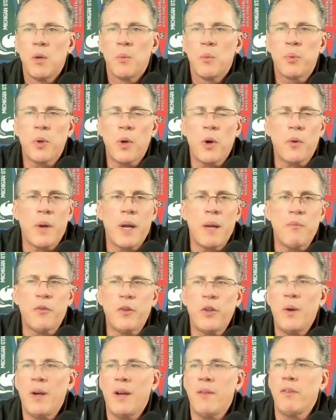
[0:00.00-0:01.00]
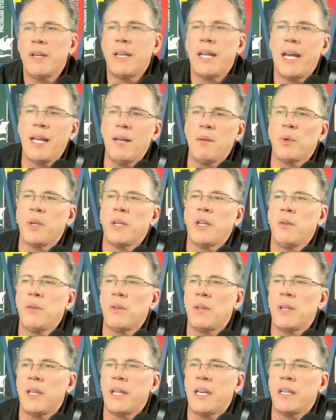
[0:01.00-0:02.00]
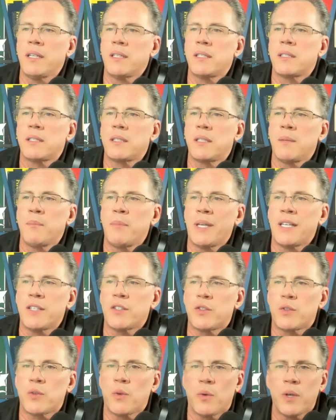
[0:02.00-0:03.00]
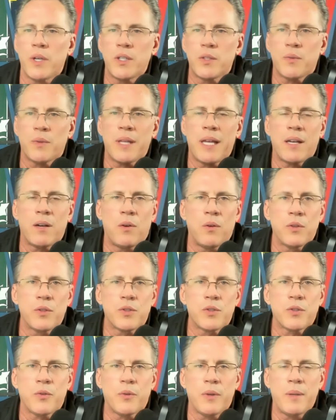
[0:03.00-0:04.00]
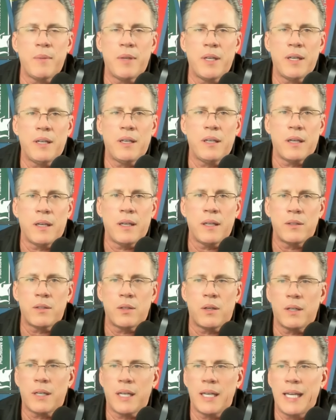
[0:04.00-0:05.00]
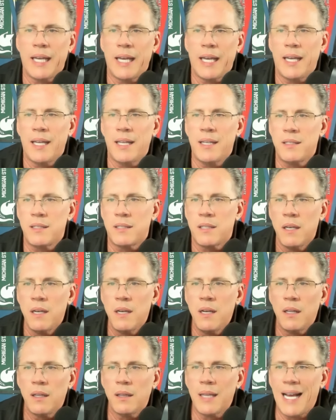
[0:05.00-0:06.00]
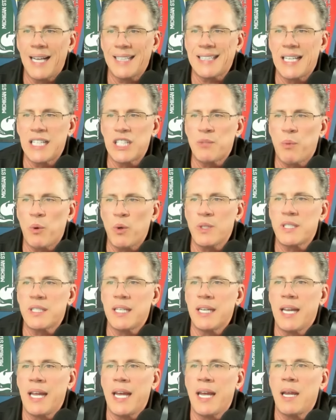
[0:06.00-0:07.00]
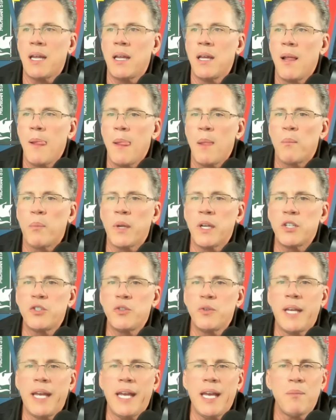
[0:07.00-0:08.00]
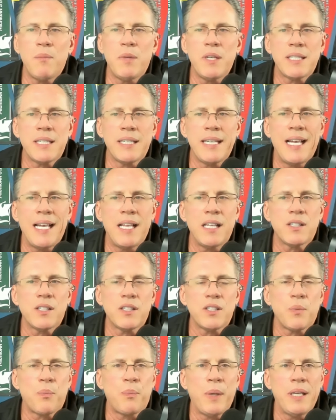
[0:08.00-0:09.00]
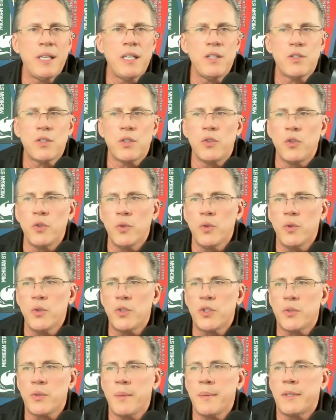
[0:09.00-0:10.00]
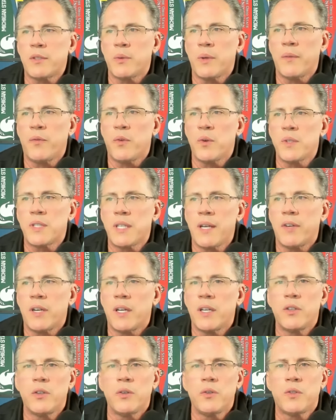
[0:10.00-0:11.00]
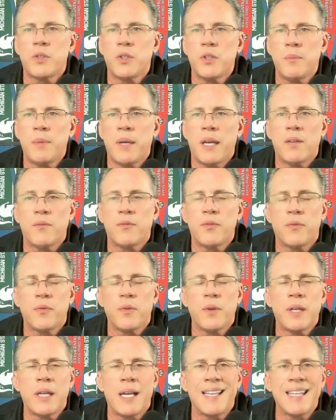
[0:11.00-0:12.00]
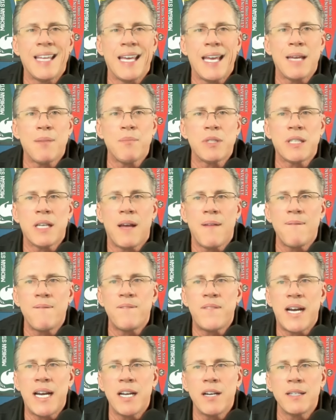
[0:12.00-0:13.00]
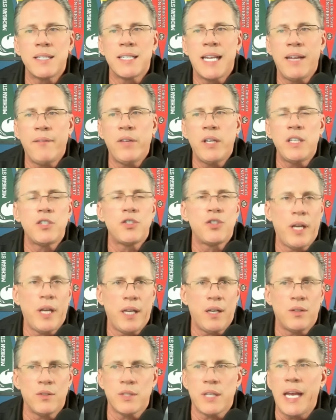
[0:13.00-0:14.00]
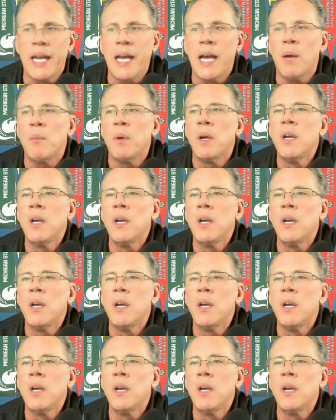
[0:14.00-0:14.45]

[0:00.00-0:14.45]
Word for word: program for you every day to bring you the latest, uh, biggest stories without all the screaming and talking heads. Locked On Sports Today brings you can't miss analysis, opinions, and news streaming 24 7 on YouTube and for free on the Amazon Fire TV channels app.